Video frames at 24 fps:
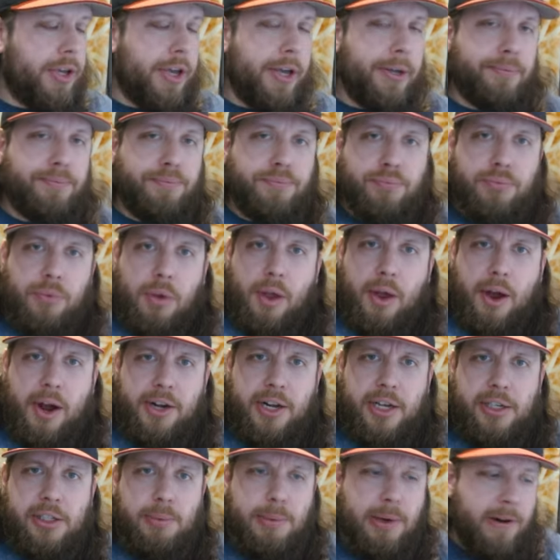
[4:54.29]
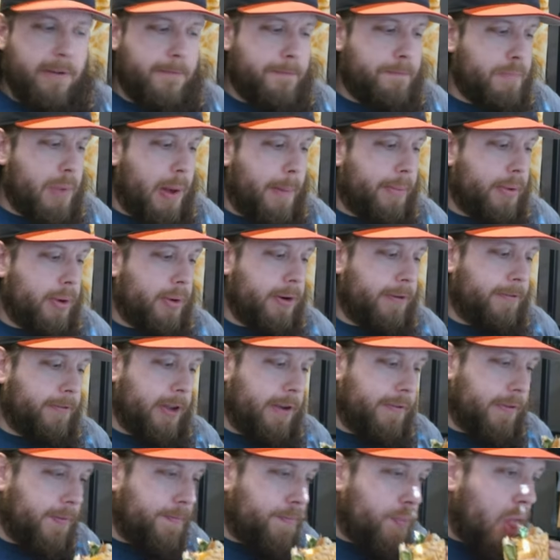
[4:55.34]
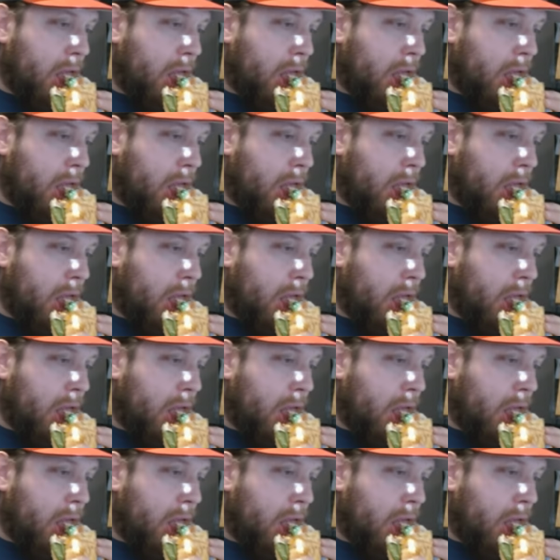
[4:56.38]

really get a nice amount of pepperoni